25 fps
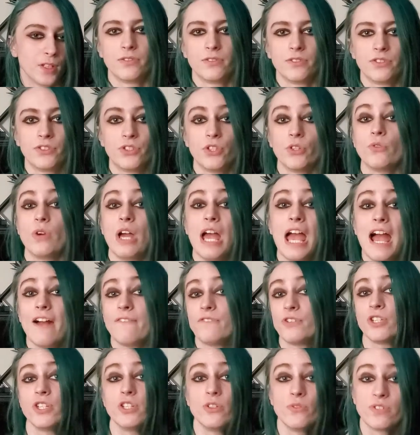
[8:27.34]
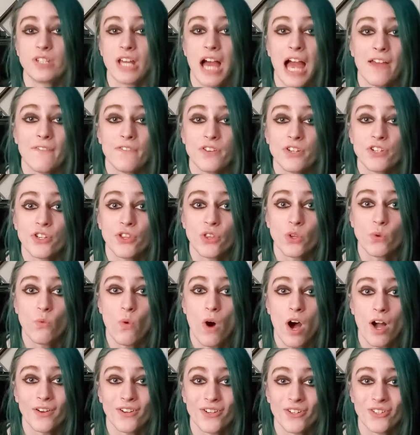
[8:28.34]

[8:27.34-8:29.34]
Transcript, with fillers: So after you dive into the water